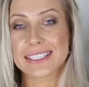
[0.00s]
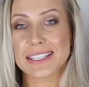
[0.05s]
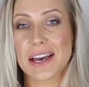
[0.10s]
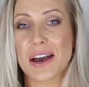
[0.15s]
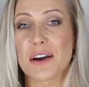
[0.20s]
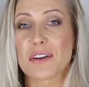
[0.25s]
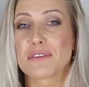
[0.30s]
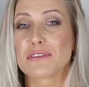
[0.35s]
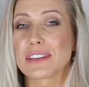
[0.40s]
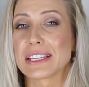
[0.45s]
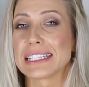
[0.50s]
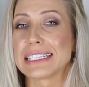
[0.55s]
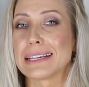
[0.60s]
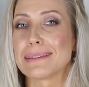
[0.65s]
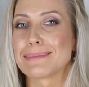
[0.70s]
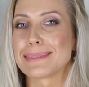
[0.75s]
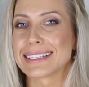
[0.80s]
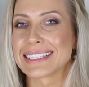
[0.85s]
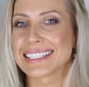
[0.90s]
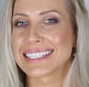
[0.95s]
Outfit
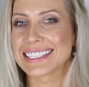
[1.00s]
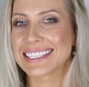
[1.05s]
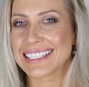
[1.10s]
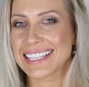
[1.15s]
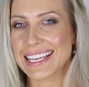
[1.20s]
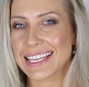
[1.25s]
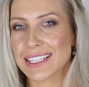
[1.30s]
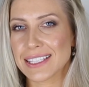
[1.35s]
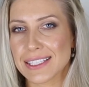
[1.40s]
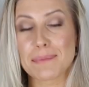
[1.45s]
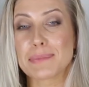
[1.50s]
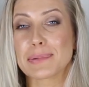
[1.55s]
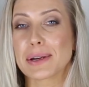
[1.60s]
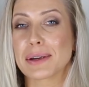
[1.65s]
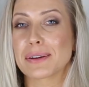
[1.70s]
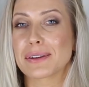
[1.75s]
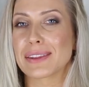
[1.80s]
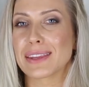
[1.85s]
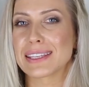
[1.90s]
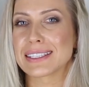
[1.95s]
number 6, I'm
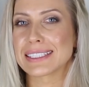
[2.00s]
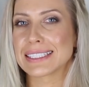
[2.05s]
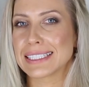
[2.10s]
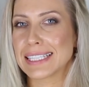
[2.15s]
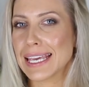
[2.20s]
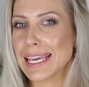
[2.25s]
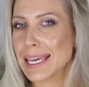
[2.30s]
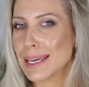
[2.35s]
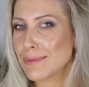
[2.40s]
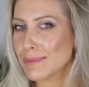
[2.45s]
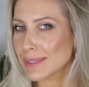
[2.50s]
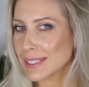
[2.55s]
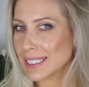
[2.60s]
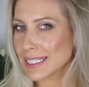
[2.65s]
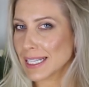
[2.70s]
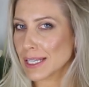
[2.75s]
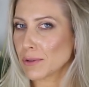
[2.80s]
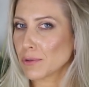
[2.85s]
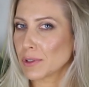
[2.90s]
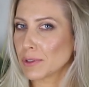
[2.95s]
pairing the same
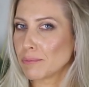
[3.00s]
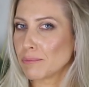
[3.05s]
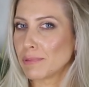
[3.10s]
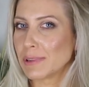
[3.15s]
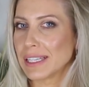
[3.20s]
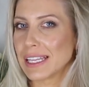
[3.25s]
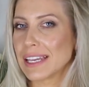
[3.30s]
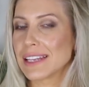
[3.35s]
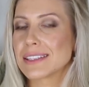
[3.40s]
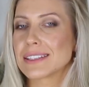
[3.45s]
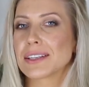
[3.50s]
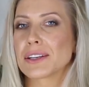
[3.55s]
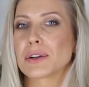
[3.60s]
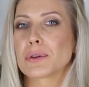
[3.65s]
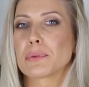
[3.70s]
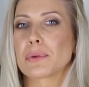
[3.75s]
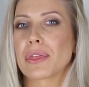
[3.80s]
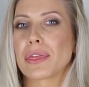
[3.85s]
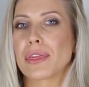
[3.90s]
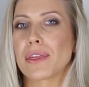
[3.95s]
sequin
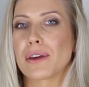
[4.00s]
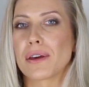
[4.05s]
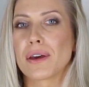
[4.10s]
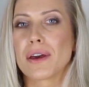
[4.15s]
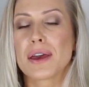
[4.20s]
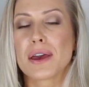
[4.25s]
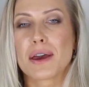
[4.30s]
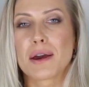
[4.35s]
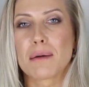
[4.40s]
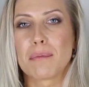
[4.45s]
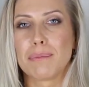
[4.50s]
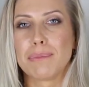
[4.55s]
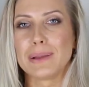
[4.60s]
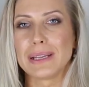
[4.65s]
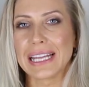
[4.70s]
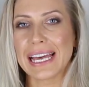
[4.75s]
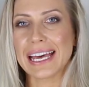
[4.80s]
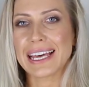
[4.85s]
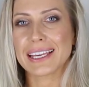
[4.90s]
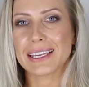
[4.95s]
blazer with the
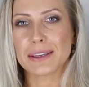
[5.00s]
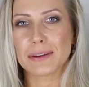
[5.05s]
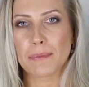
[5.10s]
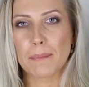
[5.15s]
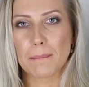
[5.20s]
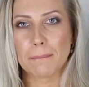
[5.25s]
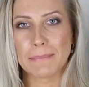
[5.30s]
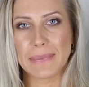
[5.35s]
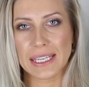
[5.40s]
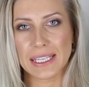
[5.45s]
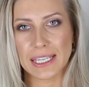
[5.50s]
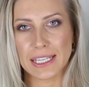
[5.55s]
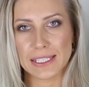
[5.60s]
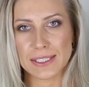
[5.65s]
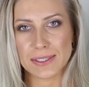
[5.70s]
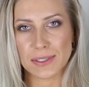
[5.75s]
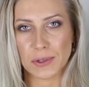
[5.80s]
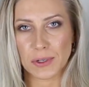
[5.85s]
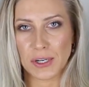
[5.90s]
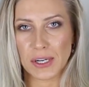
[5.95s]
black mini
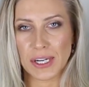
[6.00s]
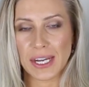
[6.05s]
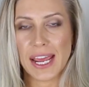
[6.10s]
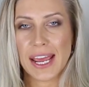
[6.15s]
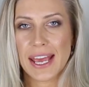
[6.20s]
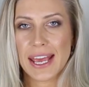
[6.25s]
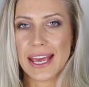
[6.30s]
skirt,